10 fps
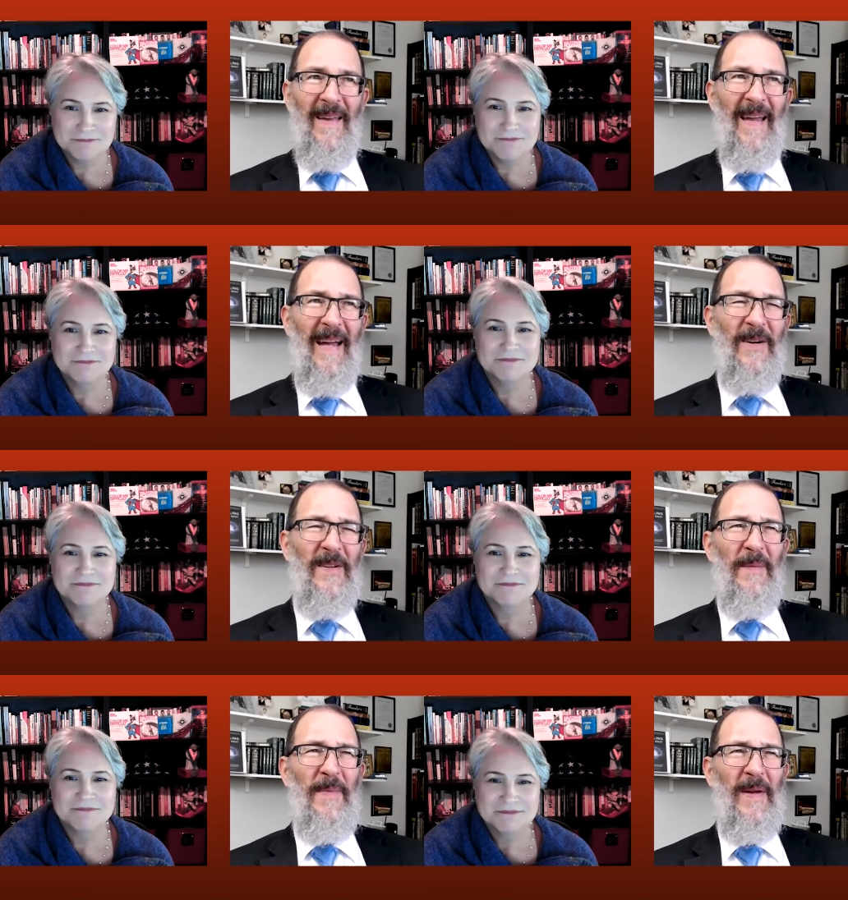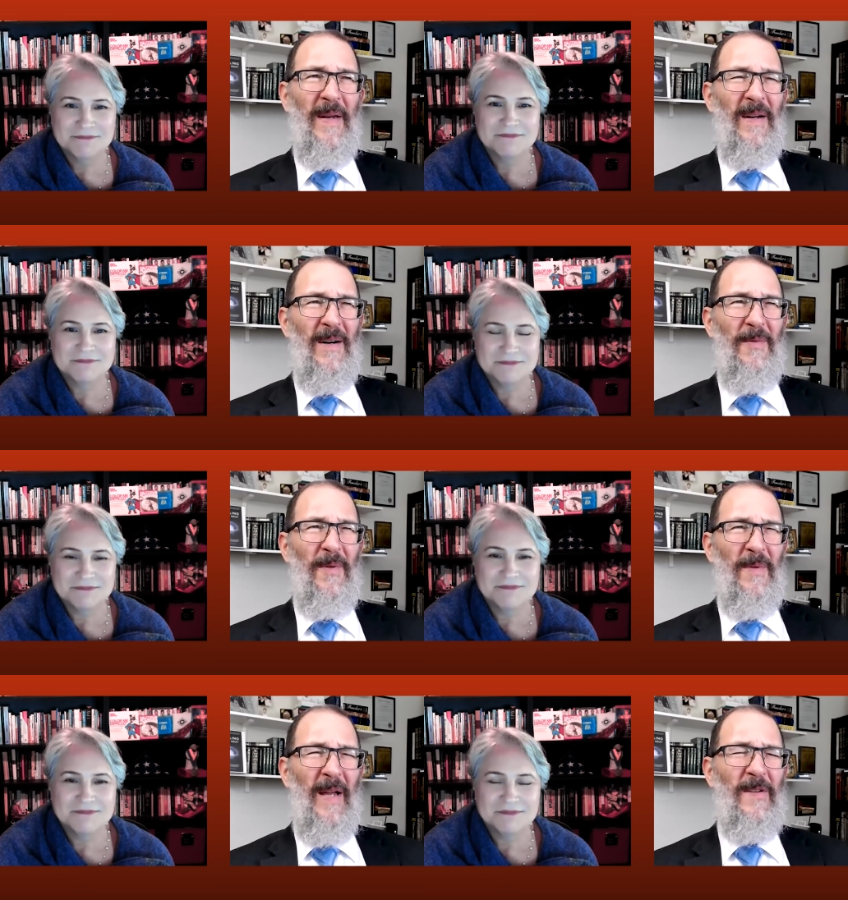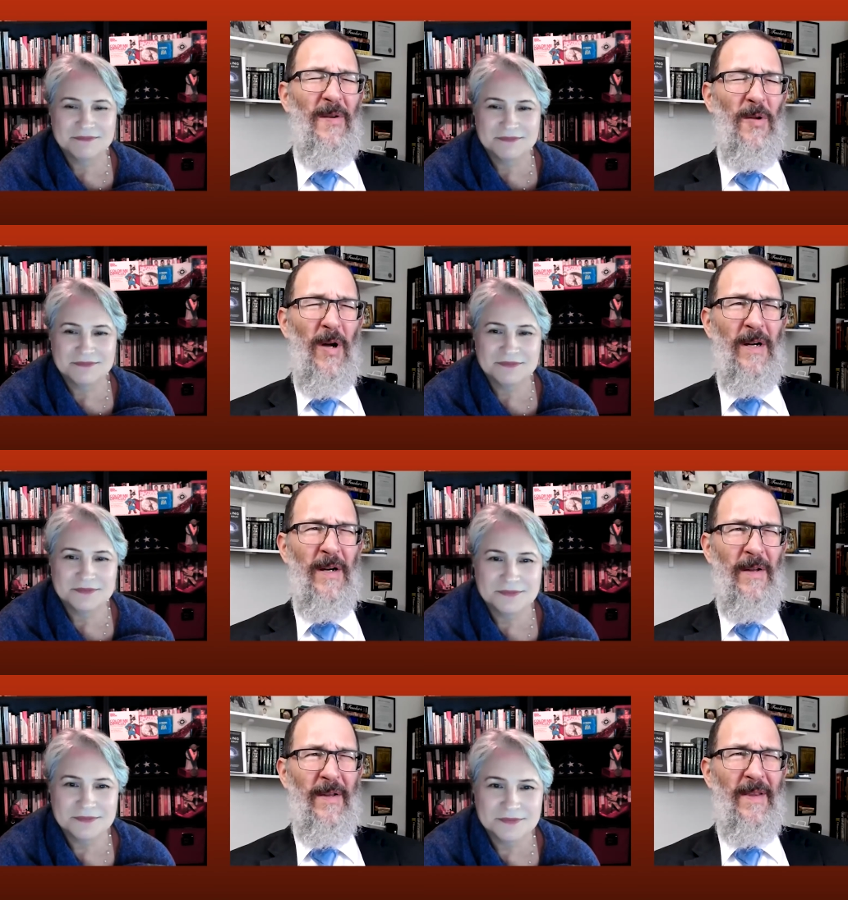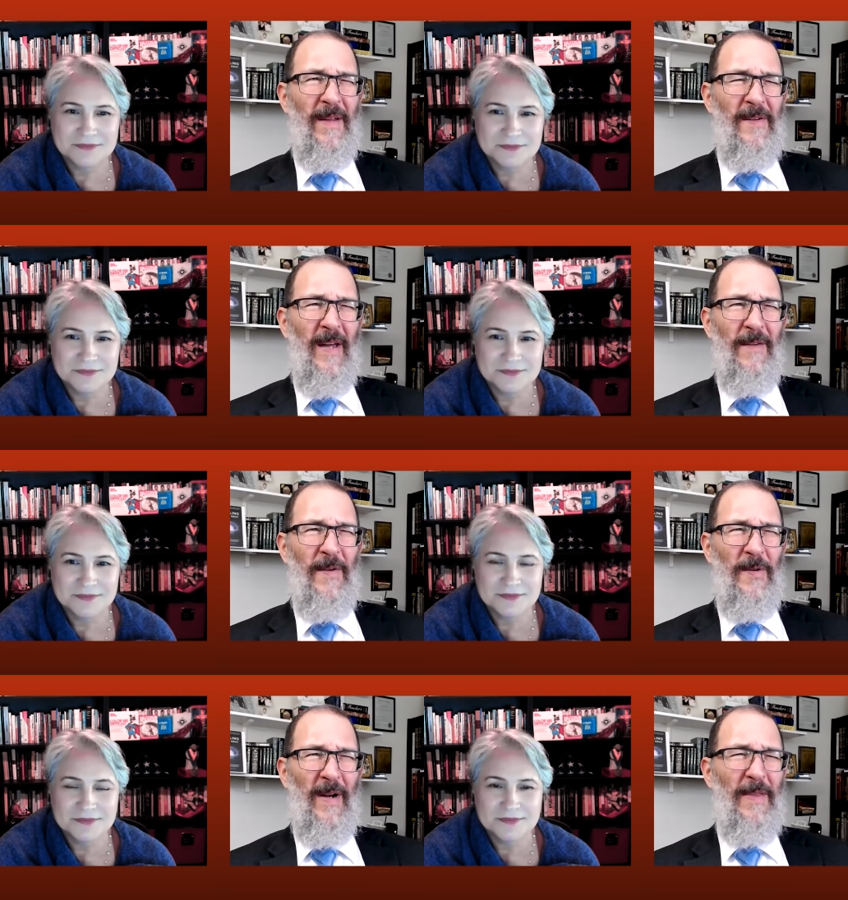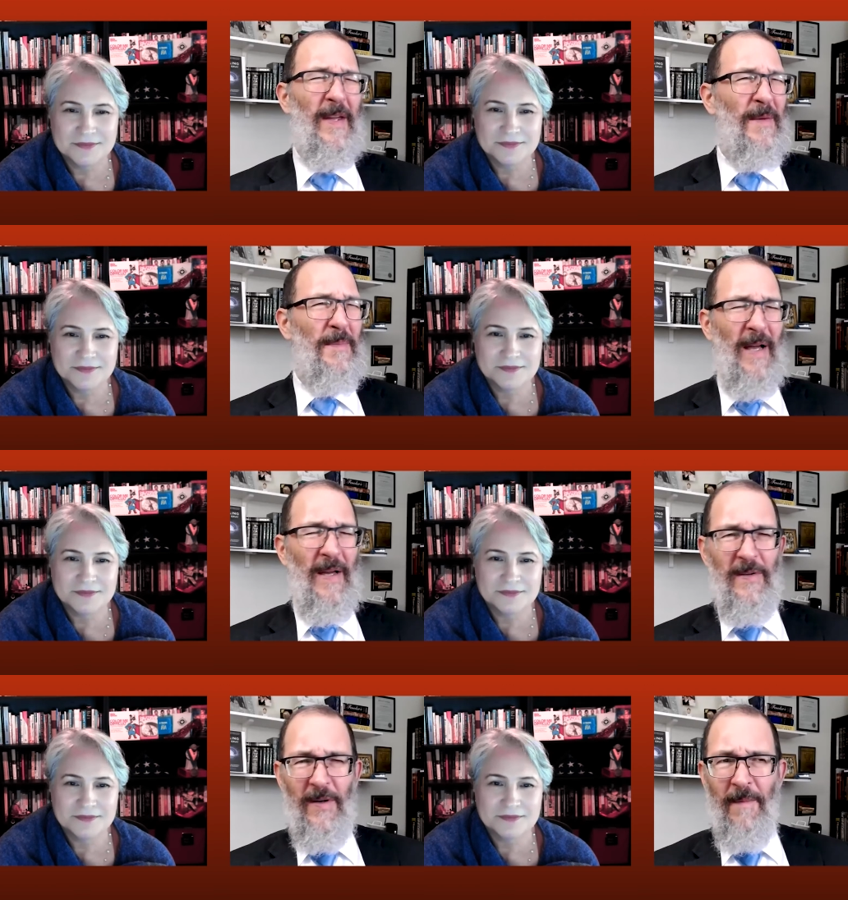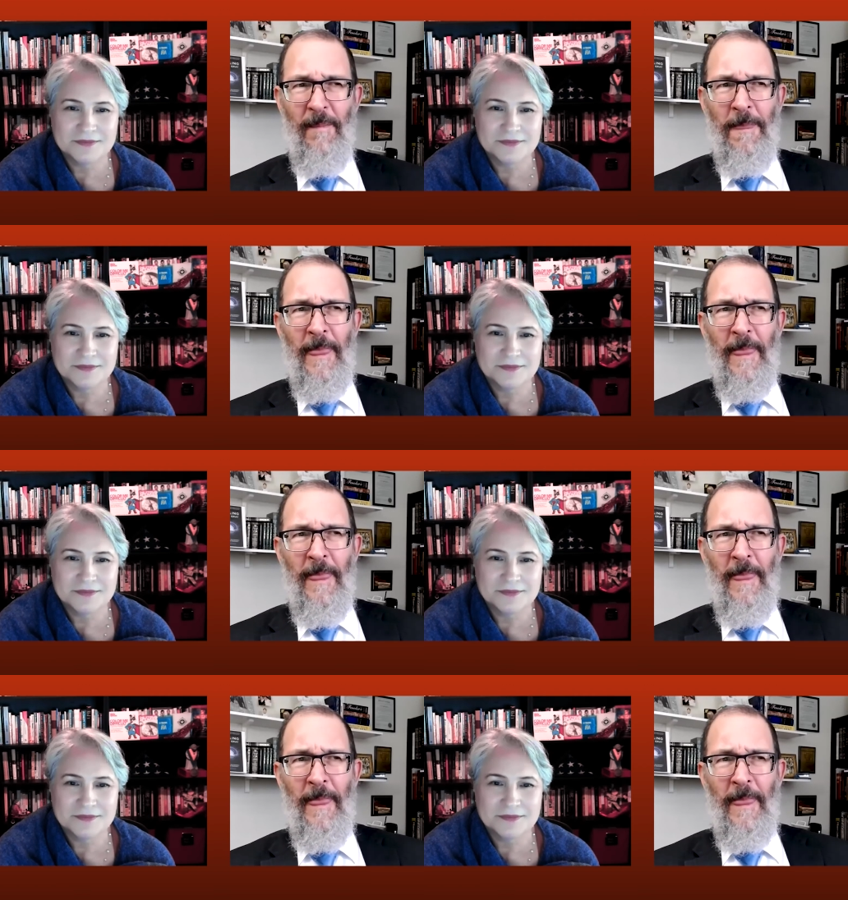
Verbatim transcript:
Speaker 1: I heard something uh, not so long ago that, that's kind of interesting. I think it applies here.